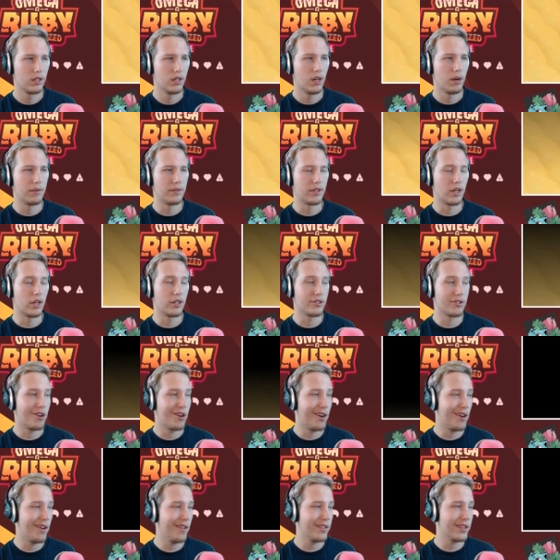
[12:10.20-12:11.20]
I'll dodge
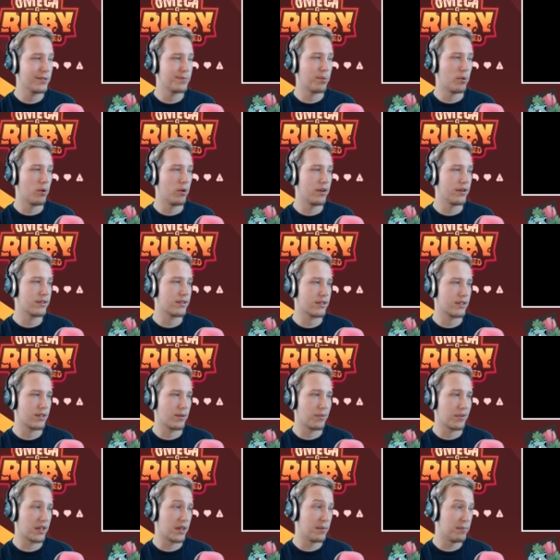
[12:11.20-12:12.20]
all these boys because I
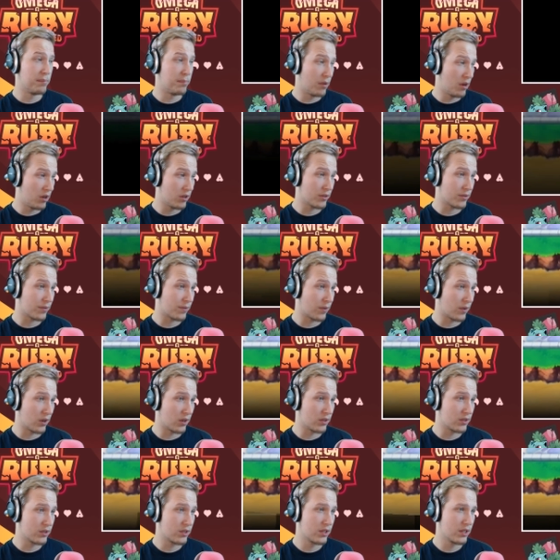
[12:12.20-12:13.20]
want to get balls
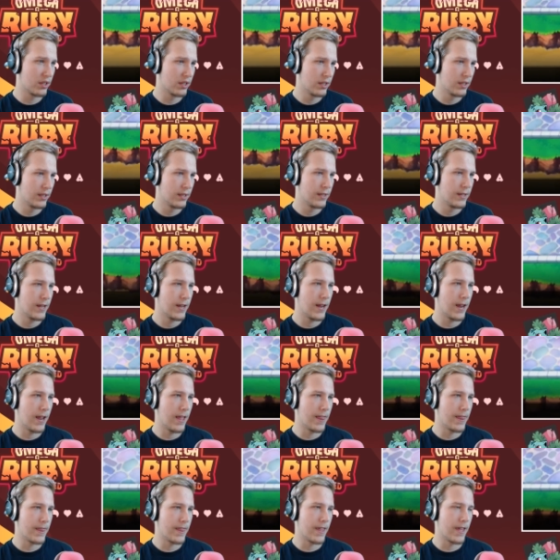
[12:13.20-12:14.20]
first.
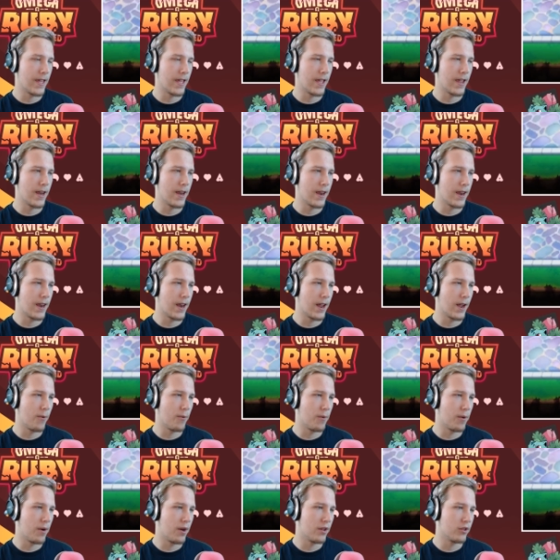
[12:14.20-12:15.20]
And then I
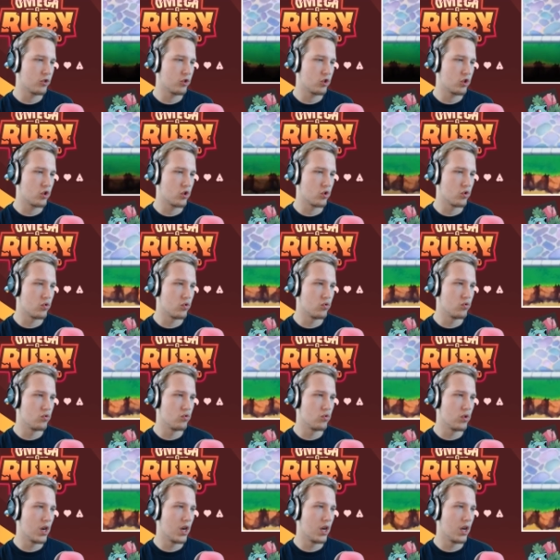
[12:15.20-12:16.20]
want
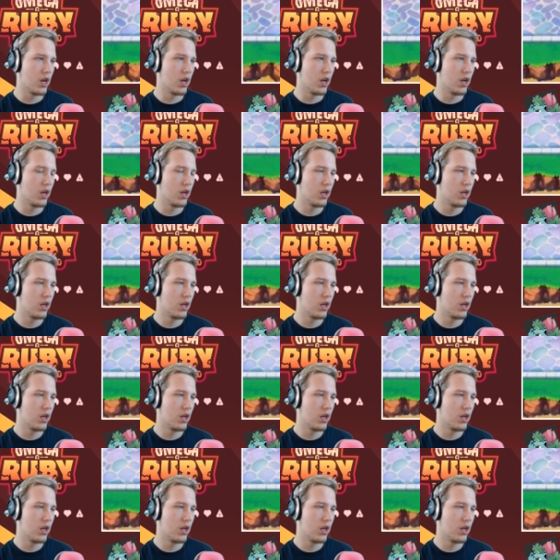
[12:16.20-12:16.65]
to,